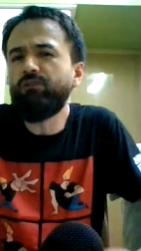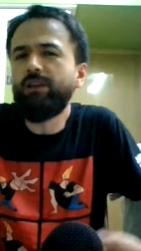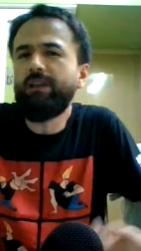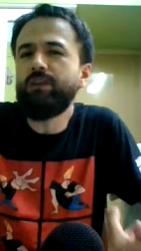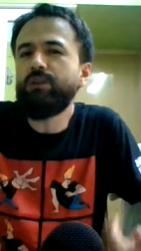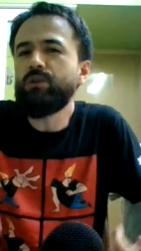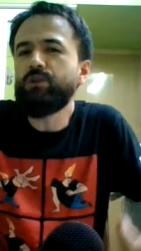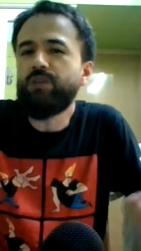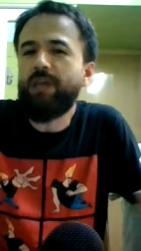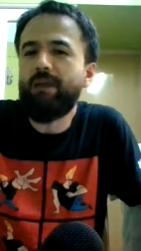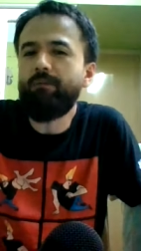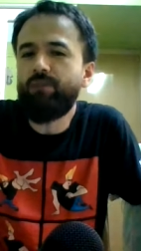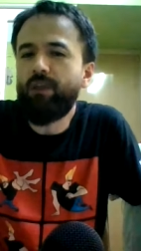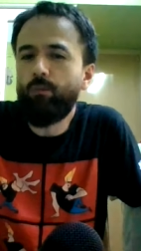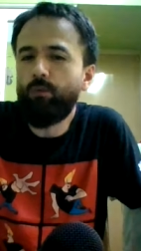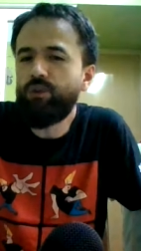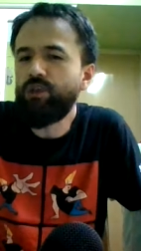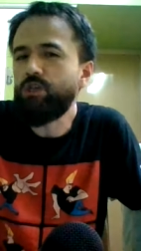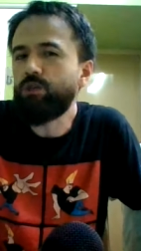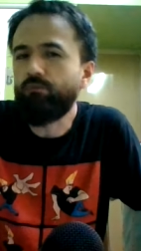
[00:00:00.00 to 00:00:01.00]
really the same
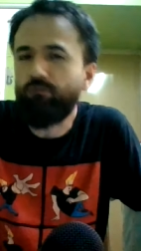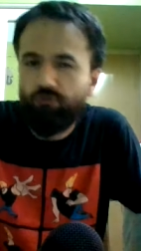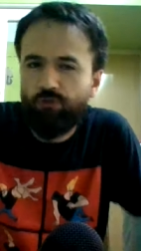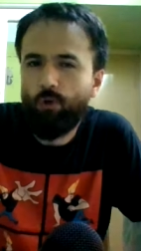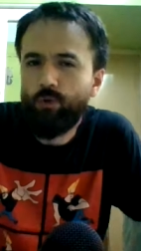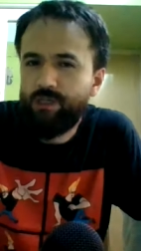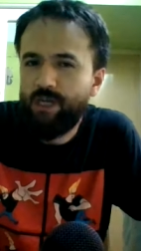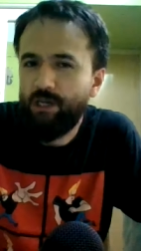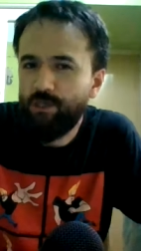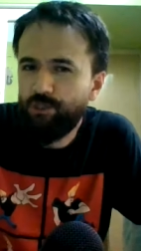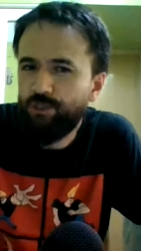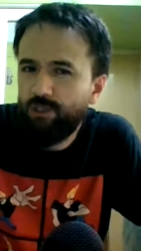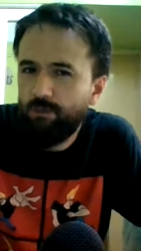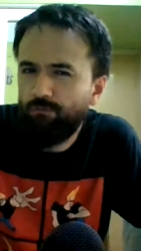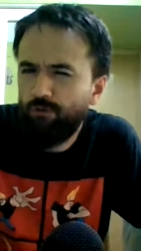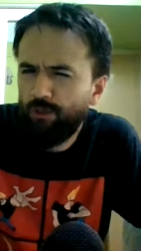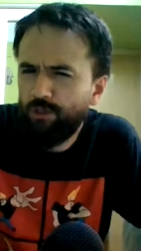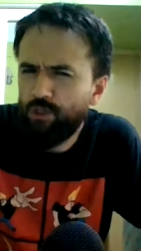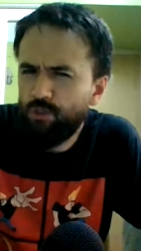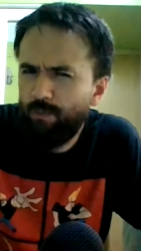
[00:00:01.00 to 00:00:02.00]
thing with these protests to
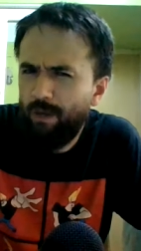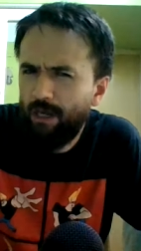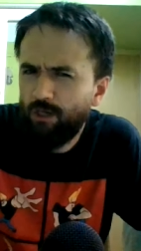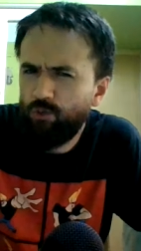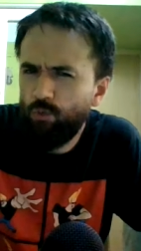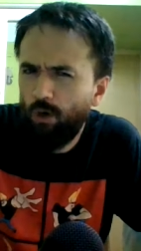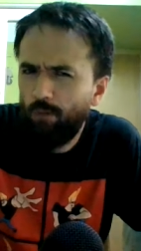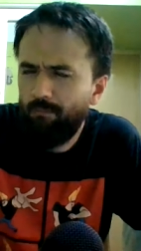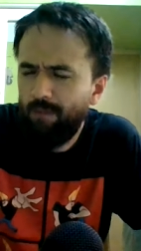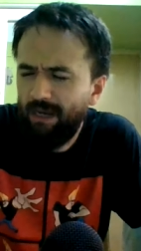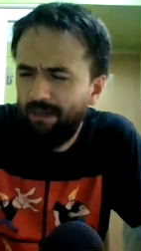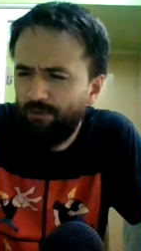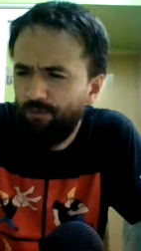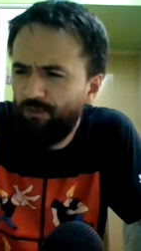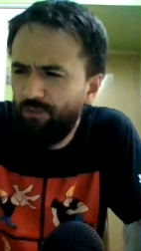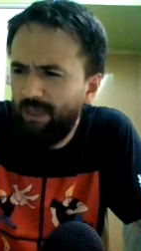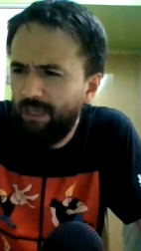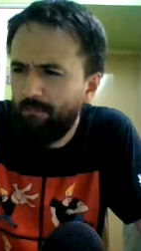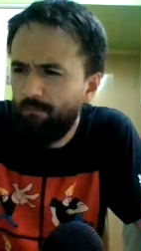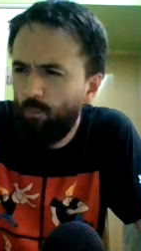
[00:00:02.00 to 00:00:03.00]
bring this back to our main
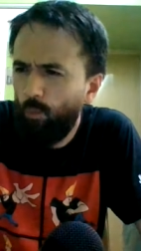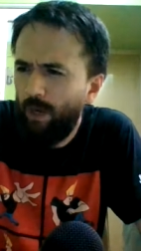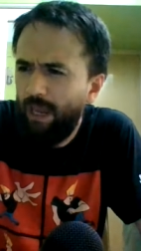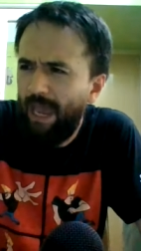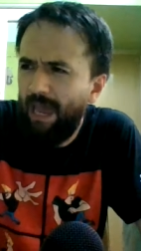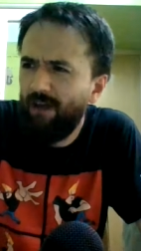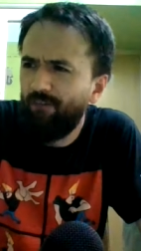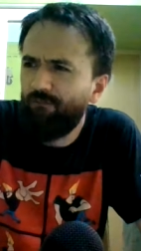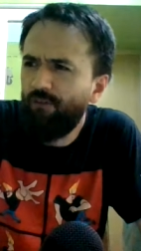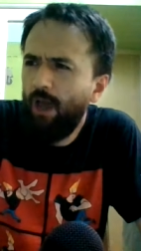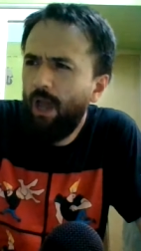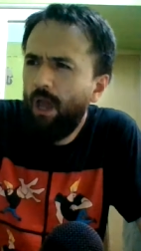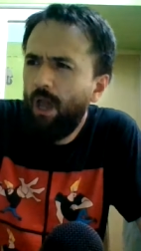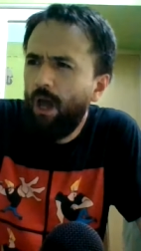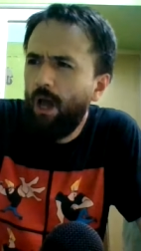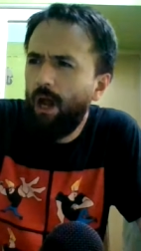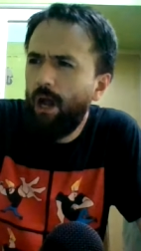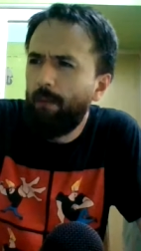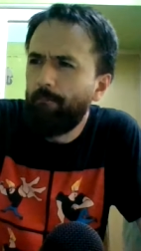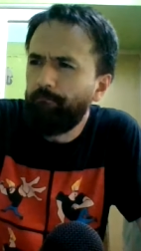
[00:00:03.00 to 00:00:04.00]
theme? We have
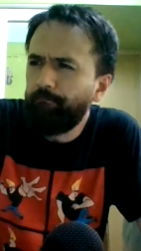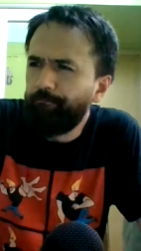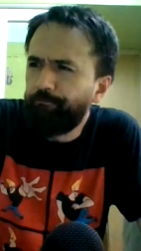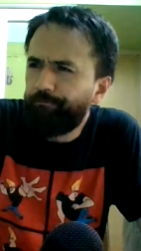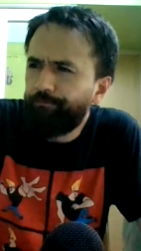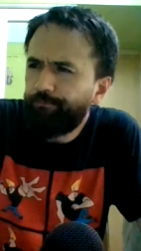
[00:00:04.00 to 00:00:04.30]
um,